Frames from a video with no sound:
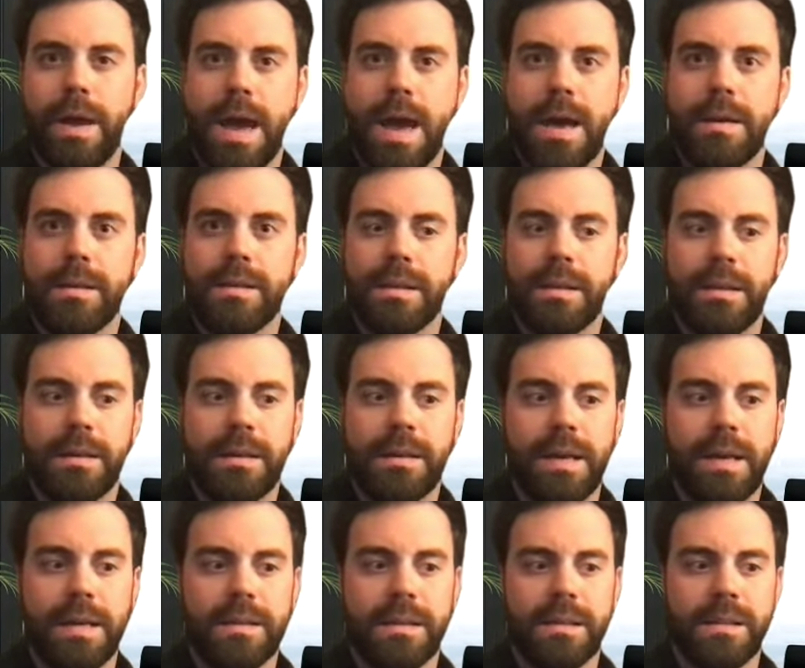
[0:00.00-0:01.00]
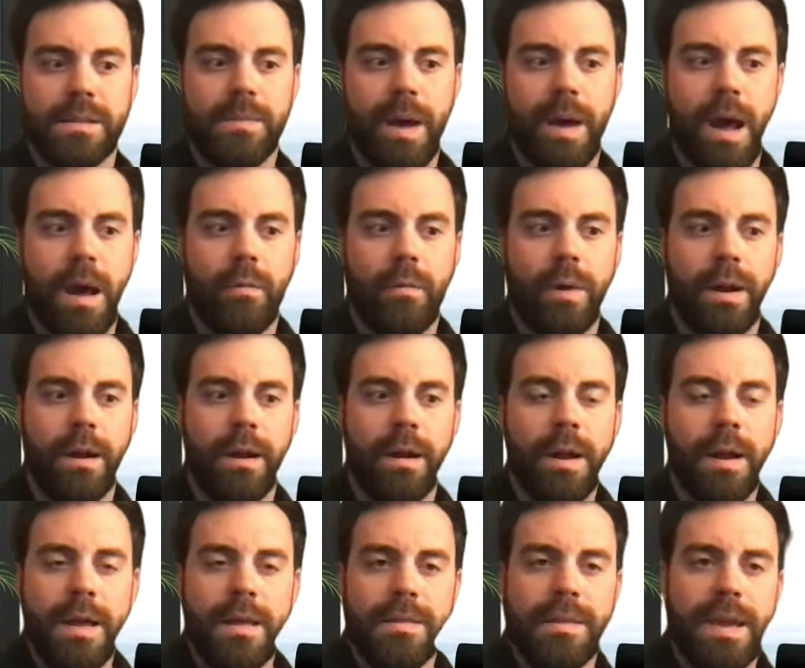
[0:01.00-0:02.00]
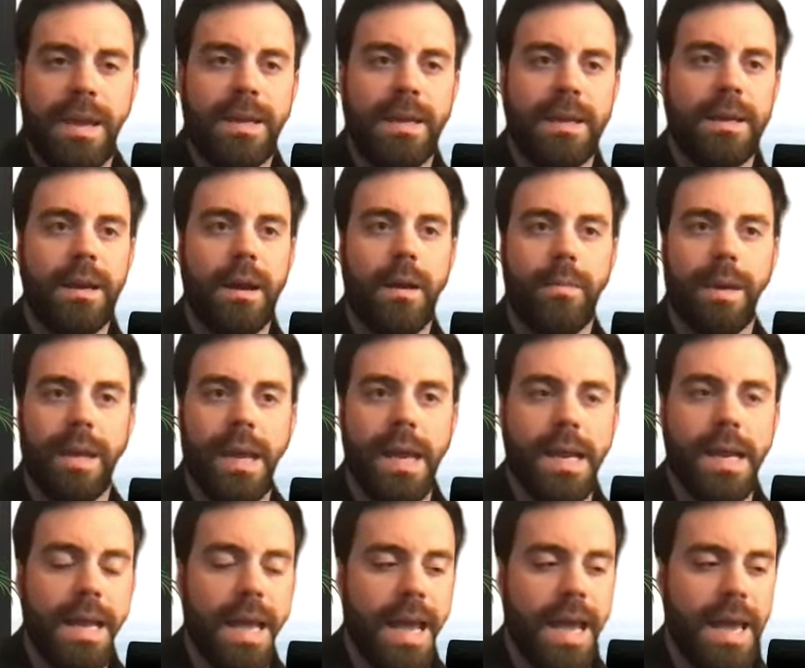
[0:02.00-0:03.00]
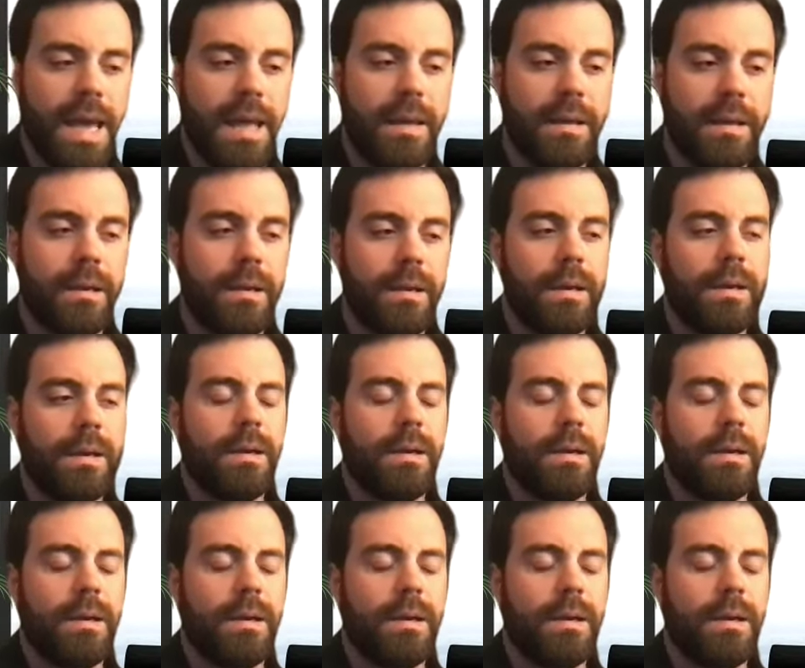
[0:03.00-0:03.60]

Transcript: as a spot where they can come in and